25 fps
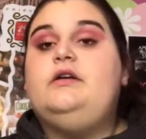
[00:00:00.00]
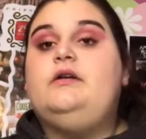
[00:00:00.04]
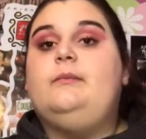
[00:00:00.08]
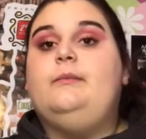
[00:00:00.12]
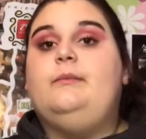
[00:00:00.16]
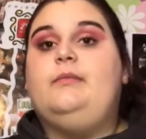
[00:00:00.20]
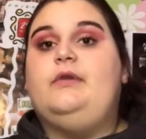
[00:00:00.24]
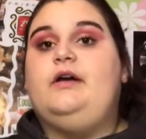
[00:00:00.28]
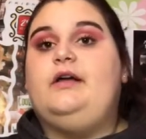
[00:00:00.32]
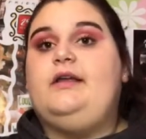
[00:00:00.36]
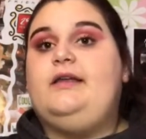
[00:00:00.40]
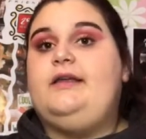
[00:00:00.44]

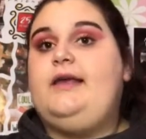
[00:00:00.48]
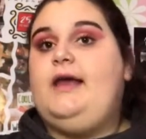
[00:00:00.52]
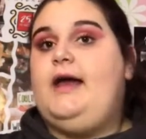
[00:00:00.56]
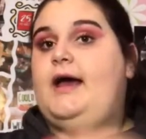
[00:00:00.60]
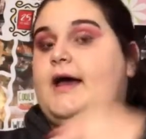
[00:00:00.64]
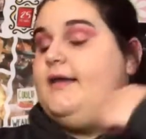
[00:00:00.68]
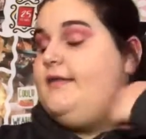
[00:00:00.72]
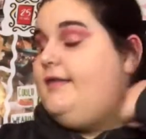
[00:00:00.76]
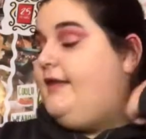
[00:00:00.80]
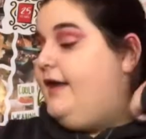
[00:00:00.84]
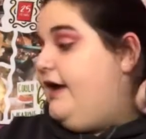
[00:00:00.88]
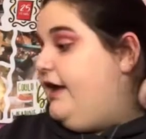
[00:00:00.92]
But yeah,
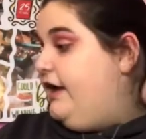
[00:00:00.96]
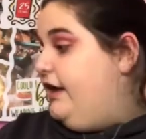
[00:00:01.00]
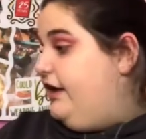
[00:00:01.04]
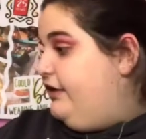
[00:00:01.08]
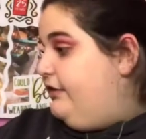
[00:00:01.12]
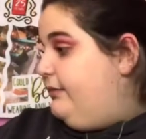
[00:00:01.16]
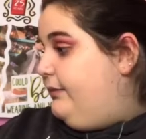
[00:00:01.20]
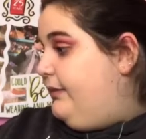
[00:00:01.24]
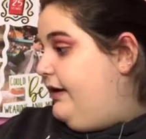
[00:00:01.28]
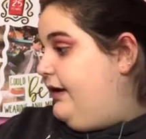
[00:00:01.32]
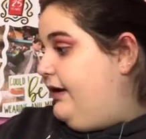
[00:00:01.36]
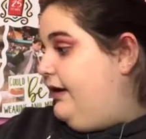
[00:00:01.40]
that is
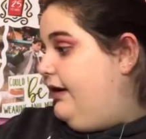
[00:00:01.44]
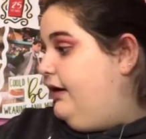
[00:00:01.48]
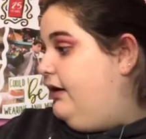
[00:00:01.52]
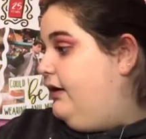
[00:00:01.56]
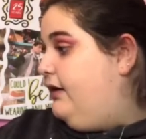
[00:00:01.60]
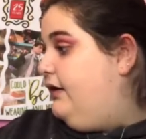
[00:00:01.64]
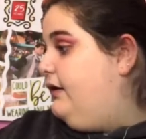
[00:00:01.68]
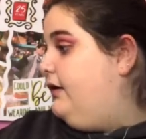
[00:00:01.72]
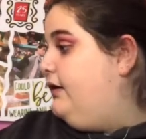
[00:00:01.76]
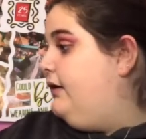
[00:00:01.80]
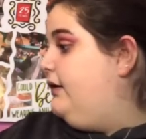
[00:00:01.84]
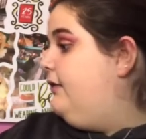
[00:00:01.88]
my
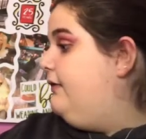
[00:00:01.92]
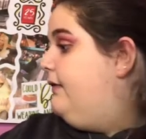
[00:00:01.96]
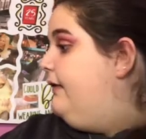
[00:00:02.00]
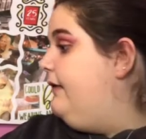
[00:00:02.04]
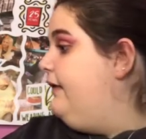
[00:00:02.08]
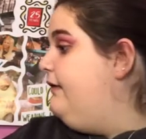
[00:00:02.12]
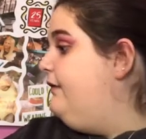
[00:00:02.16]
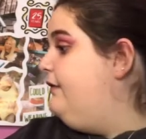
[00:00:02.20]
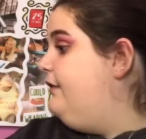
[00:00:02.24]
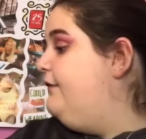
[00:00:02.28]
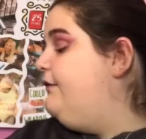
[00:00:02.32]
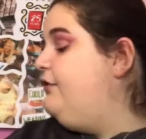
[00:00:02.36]

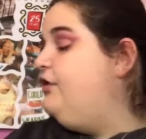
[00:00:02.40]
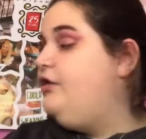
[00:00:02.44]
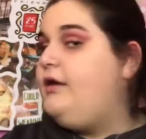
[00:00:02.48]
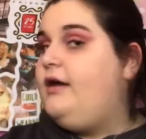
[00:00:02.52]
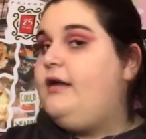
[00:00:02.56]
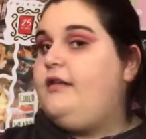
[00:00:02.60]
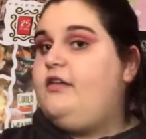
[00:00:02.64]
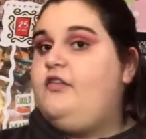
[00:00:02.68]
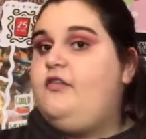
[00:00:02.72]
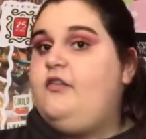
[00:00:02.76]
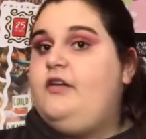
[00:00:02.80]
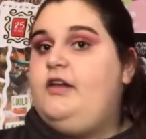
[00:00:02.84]
list. If you
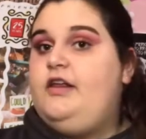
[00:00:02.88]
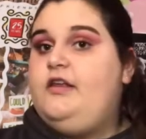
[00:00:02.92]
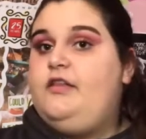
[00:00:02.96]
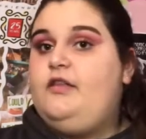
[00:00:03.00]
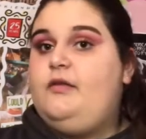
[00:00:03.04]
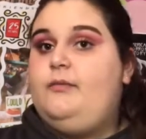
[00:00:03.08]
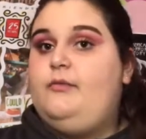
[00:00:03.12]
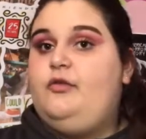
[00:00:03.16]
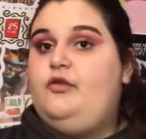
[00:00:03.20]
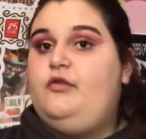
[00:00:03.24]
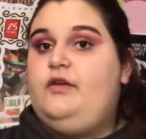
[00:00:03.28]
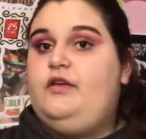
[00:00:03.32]
guys have any other
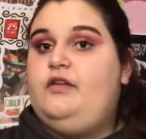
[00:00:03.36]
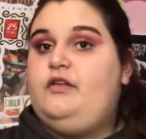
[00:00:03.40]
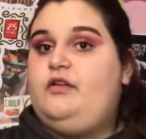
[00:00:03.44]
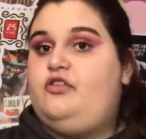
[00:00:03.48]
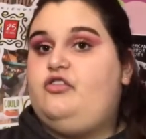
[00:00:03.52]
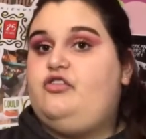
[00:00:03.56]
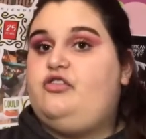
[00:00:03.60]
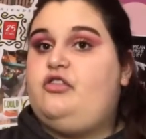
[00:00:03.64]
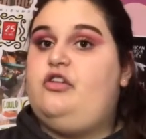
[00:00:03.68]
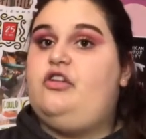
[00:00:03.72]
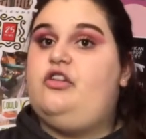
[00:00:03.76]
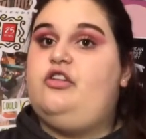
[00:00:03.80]
movies on
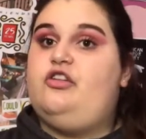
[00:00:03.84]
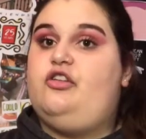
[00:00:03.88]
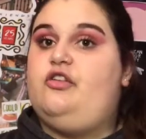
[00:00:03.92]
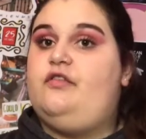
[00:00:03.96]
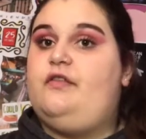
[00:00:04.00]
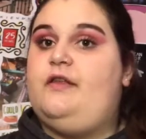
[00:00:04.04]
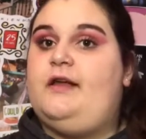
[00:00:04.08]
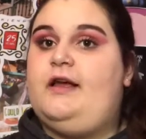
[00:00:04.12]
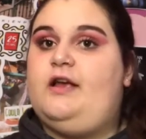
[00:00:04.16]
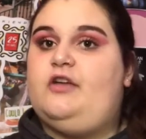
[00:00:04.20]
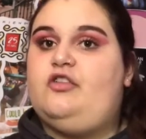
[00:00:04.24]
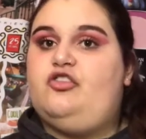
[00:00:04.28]
shows that you
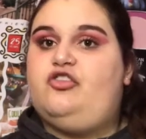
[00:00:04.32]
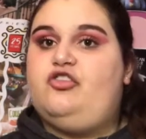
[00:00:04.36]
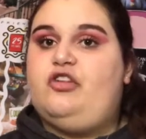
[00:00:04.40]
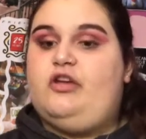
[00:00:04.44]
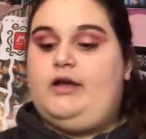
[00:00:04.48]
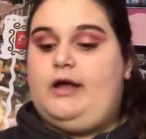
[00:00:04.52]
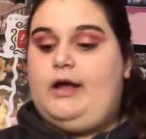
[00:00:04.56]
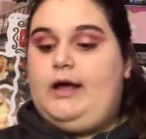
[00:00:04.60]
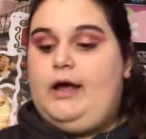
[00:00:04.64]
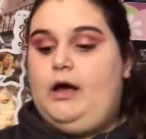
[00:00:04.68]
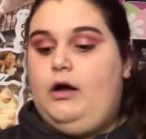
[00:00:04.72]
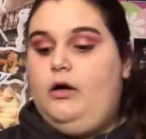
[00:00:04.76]
think I should check
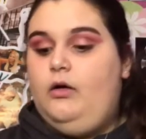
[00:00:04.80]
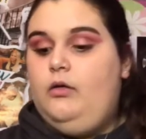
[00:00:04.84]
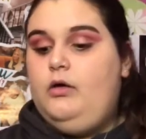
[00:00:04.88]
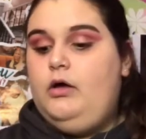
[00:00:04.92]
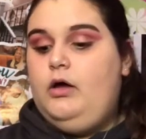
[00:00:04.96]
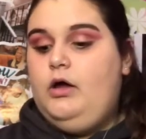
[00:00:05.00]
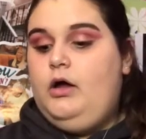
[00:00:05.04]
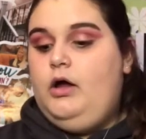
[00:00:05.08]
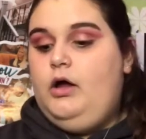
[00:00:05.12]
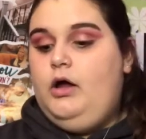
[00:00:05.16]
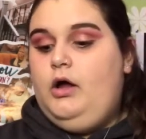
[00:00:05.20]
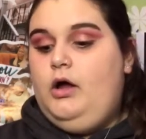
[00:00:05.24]
out,
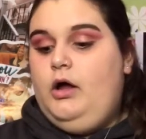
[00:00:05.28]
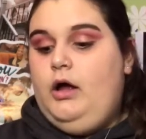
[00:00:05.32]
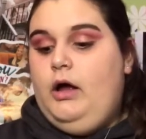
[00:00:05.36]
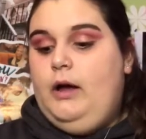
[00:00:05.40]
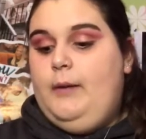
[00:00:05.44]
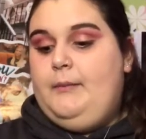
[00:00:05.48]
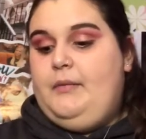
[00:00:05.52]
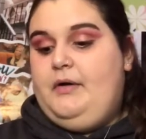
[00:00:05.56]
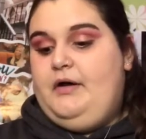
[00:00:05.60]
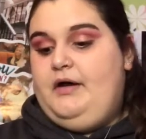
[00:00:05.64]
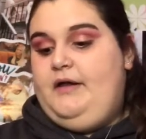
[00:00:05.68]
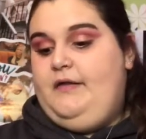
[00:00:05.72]

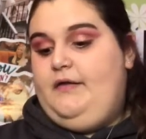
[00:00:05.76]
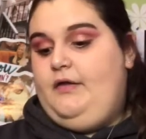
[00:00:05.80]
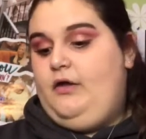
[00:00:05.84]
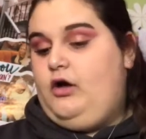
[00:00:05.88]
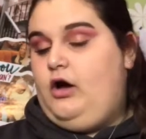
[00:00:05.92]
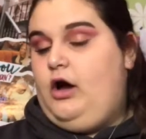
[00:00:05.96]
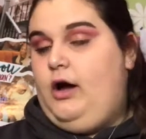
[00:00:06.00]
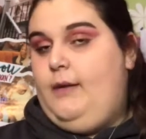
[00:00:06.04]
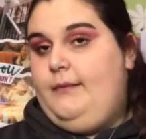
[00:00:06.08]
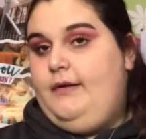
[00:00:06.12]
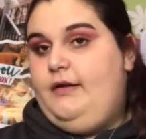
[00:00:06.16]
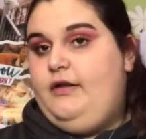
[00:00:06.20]
put it in the
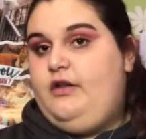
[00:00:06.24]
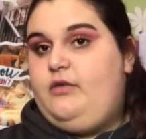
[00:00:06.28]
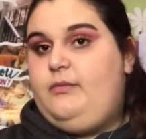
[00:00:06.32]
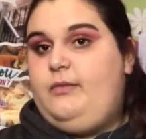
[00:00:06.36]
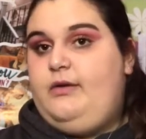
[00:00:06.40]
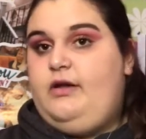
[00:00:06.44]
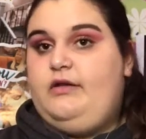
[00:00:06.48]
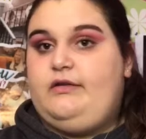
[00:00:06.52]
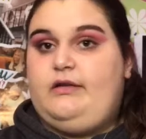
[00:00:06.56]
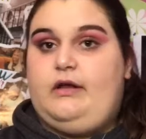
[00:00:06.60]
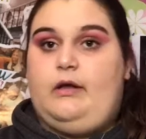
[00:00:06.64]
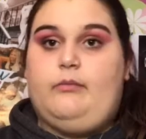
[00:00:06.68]
comments
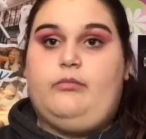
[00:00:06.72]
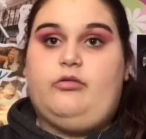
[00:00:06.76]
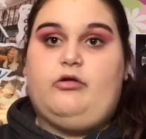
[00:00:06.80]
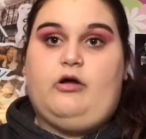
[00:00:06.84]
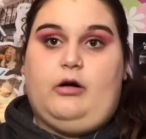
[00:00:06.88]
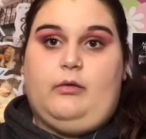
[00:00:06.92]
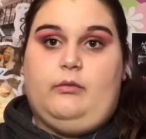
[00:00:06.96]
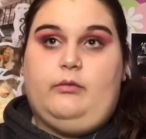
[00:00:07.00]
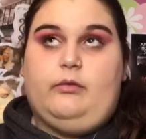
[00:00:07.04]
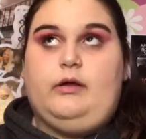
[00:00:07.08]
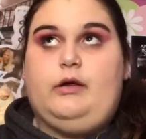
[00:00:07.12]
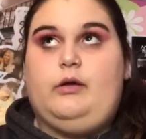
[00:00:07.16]
because I
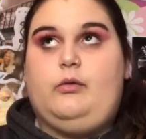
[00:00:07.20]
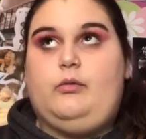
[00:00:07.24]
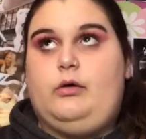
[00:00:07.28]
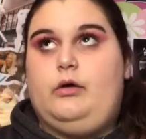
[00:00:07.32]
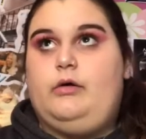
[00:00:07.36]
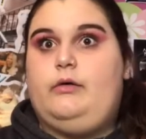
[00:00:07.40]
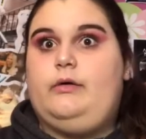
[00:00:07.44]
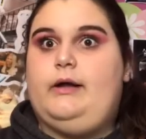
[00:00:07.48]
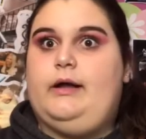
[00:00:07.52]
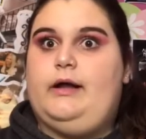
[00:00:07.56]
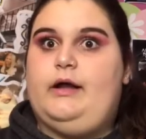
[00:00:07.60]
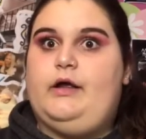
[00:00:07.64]
probably
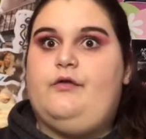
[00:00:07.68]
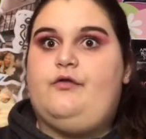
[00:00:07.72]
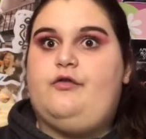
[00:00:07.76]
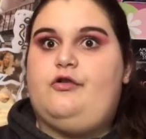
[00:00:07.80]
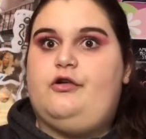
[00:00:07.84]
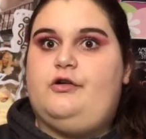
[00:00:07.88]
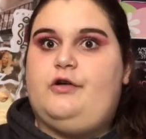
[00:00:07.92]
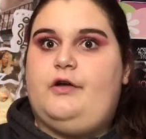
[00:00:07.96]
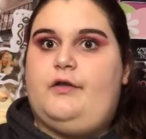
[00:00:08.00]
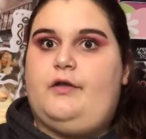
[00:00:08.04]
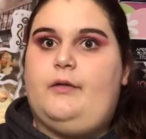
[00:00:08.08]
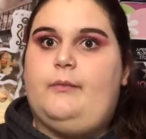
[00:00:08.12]
will get it for
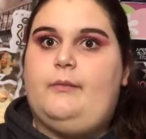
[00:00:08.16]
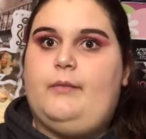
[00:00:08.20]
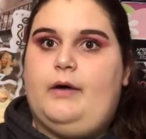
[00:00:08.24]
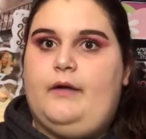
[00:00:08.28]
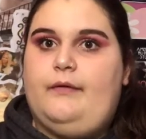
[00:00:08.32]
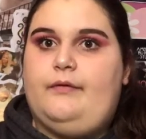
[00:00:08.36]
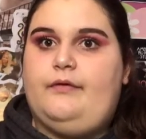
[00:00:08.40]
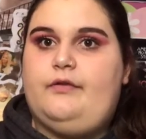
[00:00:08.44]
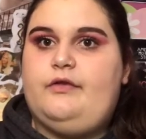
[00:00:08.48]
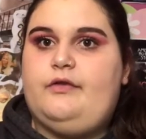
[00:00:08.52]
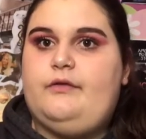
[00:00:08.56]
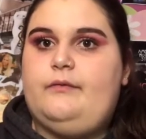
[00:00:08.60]
another
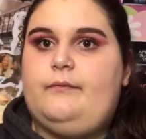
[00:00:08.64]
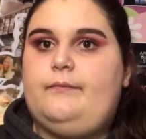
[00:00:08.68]
month.